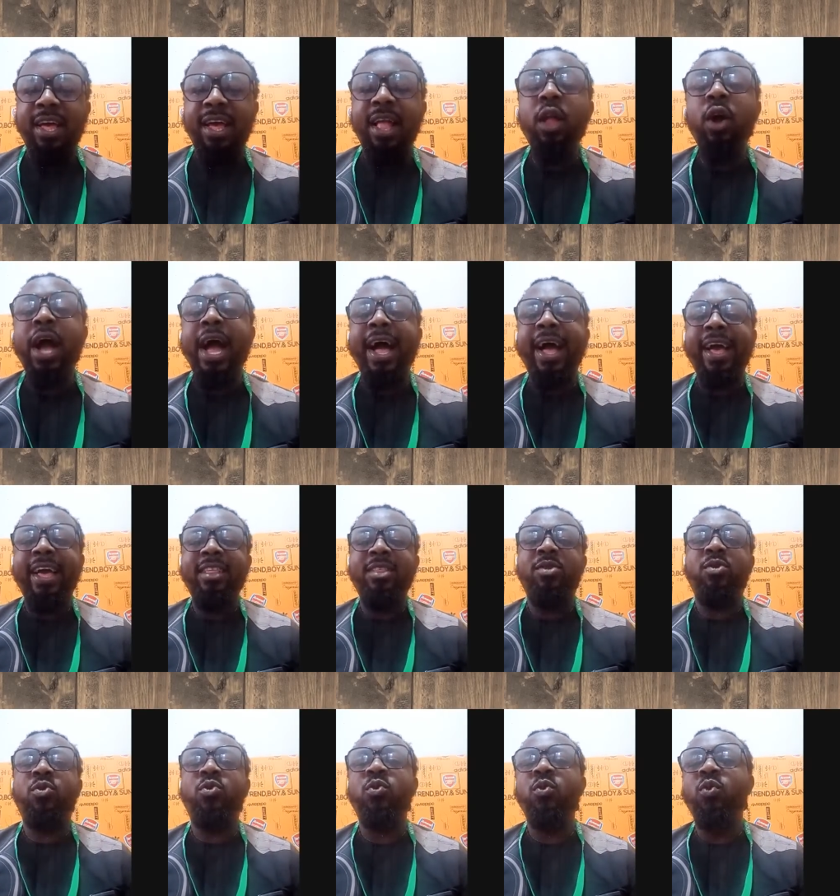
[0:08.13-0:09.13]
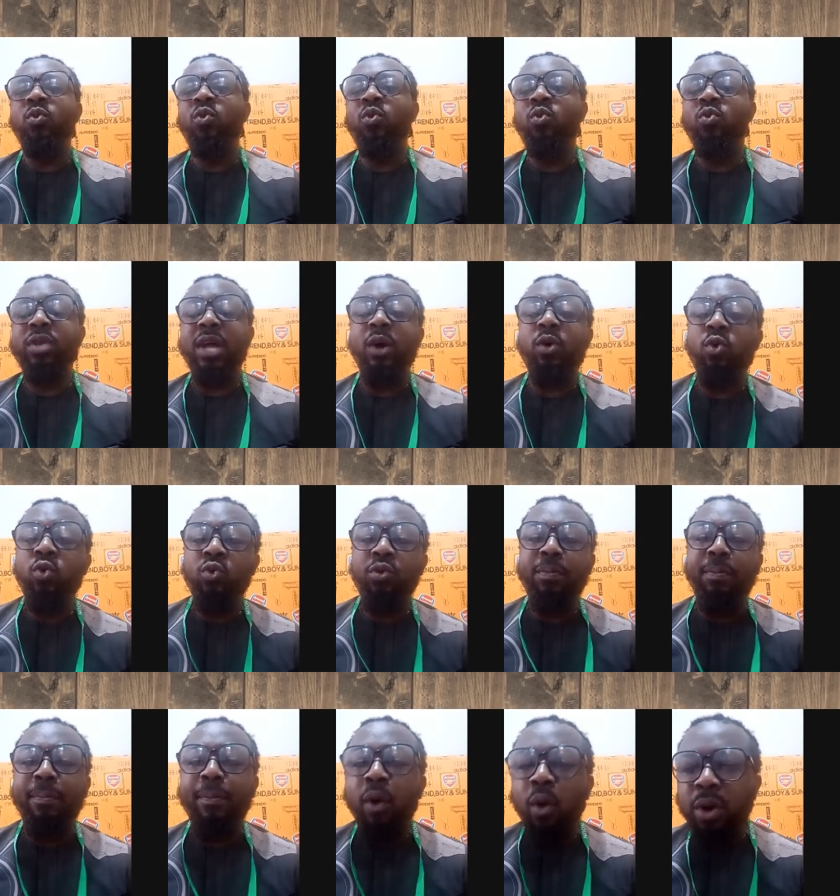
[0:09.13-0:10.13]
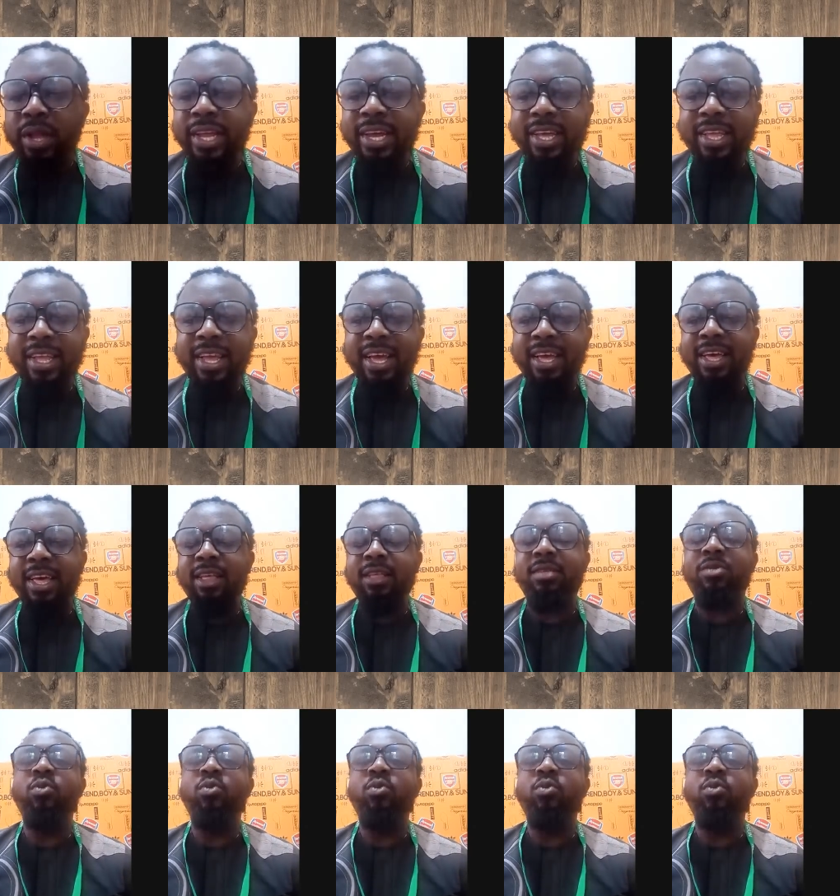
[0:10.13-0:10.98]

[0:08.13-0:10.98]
Hello guys, so una good morning. Okay,